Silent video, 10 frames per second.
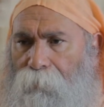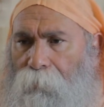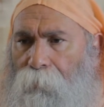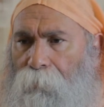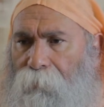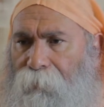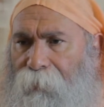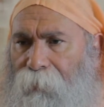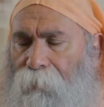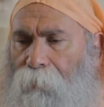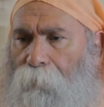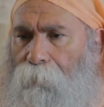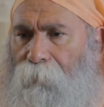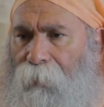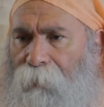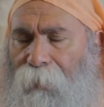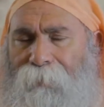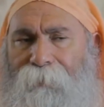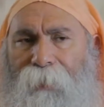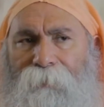Not day, not night.
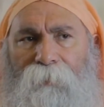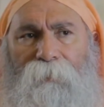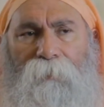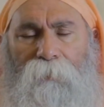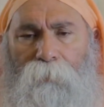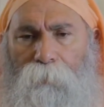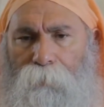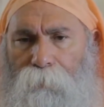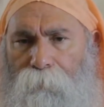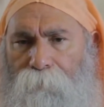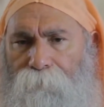And that is the truth.